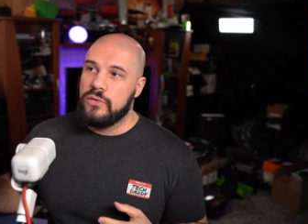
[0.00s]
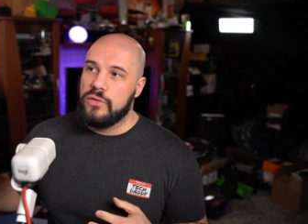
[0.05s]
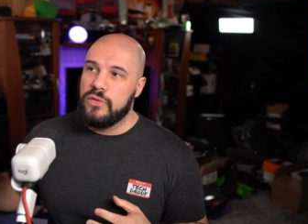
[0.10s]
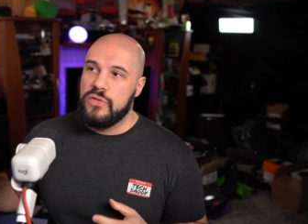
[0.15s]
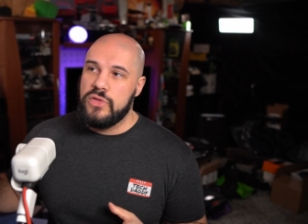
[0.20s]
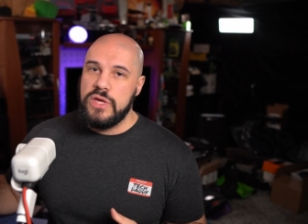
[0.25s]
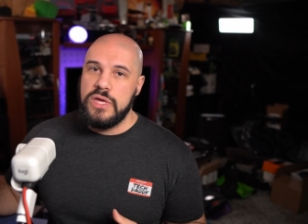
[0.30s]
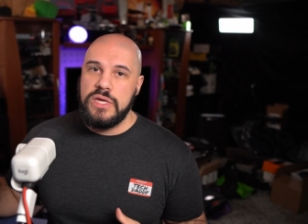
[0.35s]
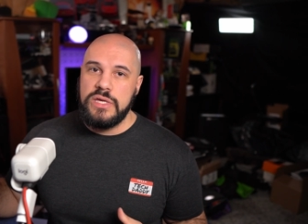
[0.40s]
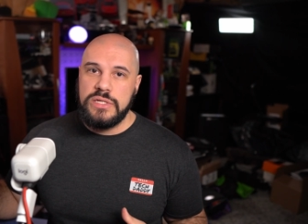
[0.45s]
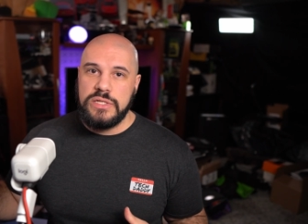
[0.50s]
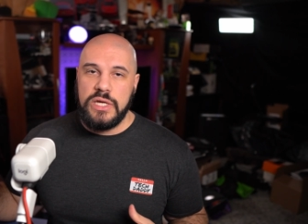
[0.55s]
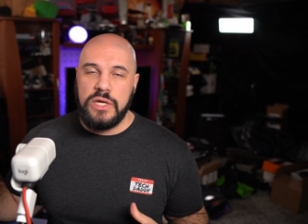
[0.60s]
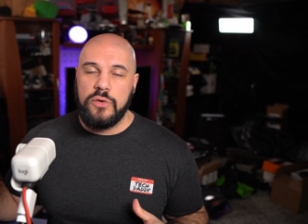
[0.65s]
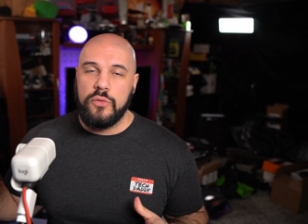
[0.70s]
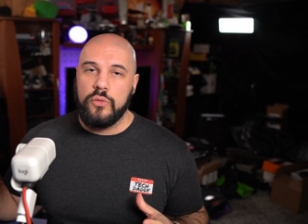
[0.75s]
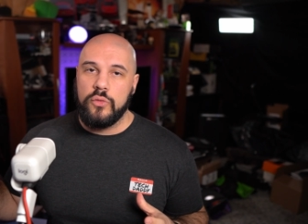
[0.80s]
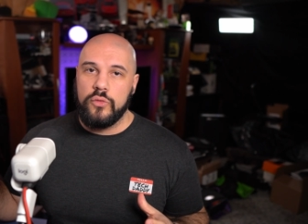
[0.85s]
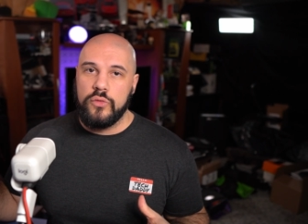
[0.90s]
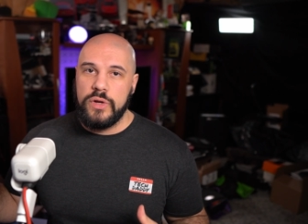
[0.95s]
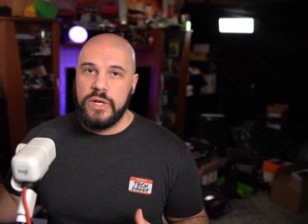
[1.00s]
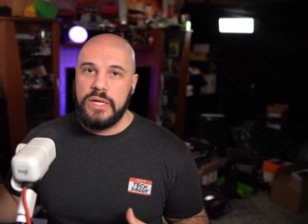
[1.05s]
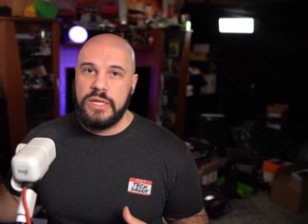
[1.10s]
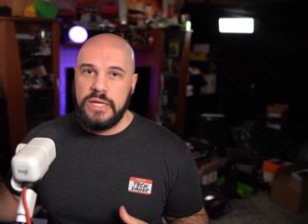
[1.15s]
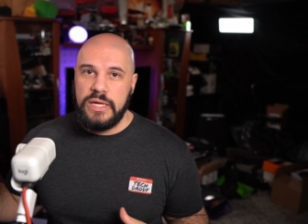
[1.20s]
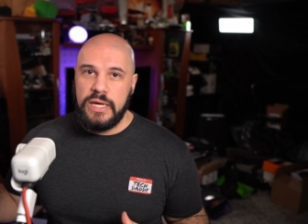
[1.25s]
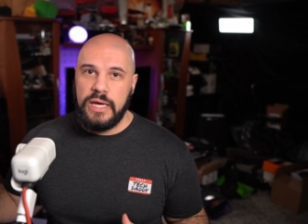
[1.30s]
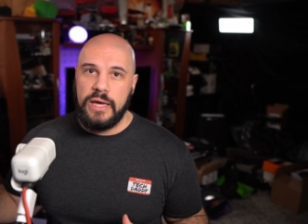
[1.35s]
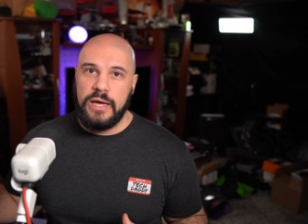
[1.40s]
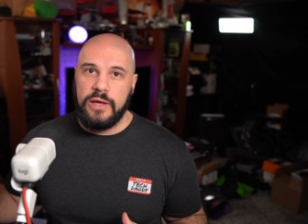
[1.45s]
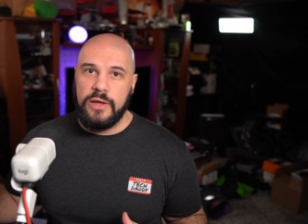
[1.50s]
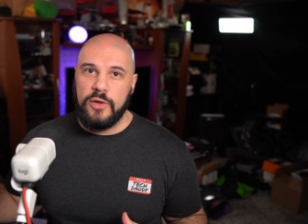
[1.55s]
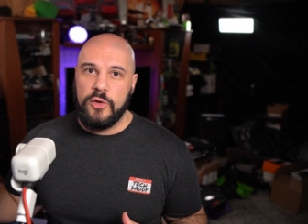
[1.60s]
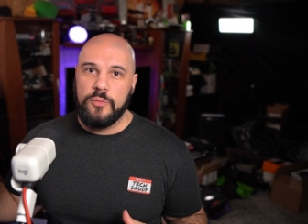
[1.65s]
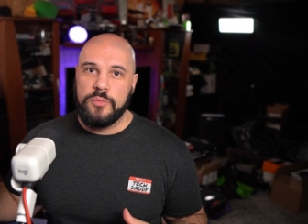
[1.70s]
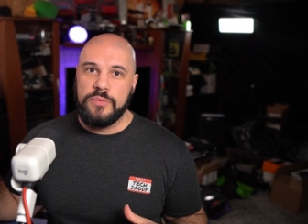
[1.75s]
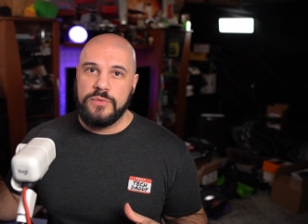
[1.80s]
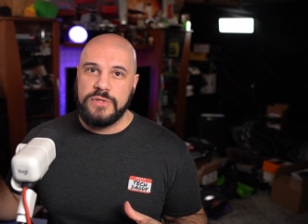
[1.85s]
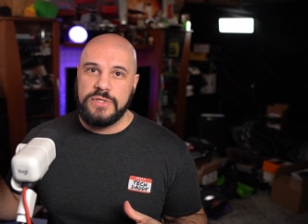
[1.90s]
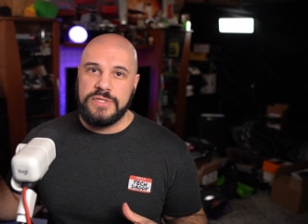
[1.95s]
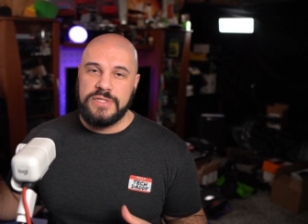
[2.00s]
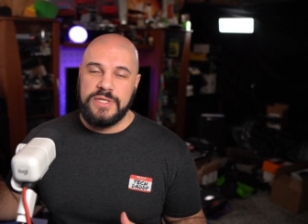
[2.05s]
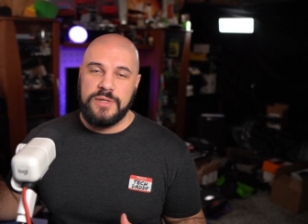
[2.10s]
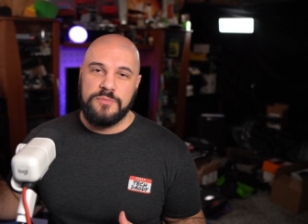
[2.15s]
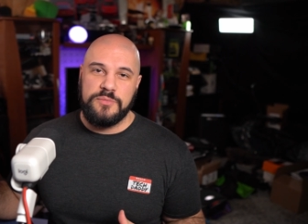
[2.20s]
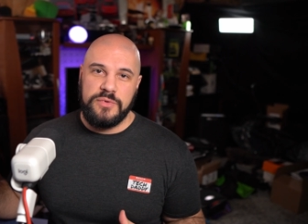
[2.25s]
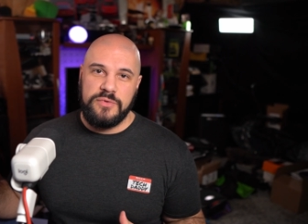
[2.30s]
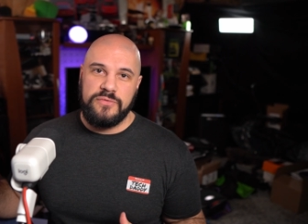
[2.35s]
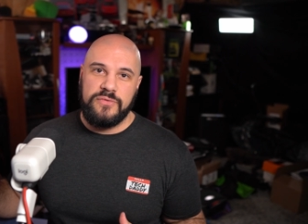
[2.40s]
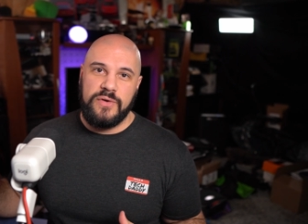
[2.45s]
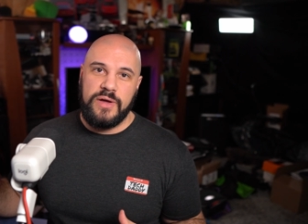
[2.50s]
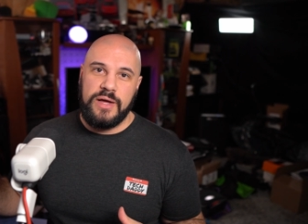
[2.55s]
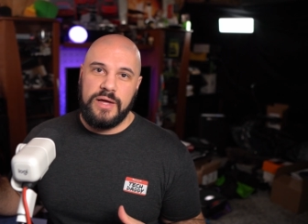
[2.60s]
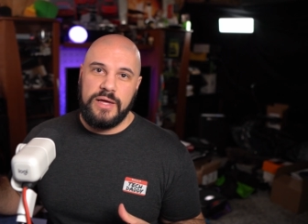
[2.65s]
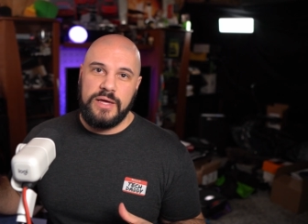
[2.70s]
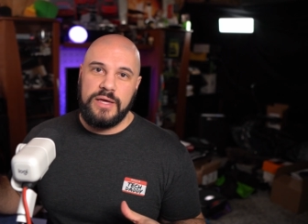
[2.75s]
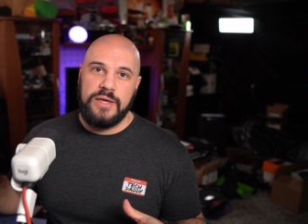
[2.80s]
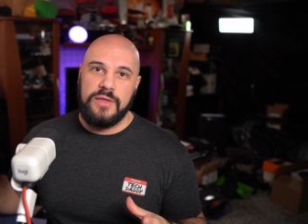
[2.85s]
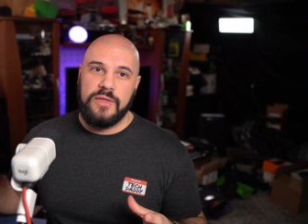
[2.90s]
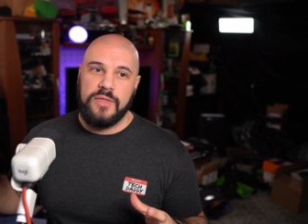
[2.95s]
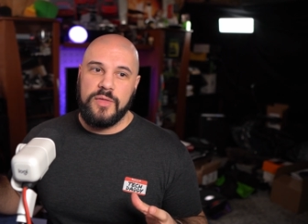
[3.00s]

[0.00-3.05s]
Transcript: these can really help simplify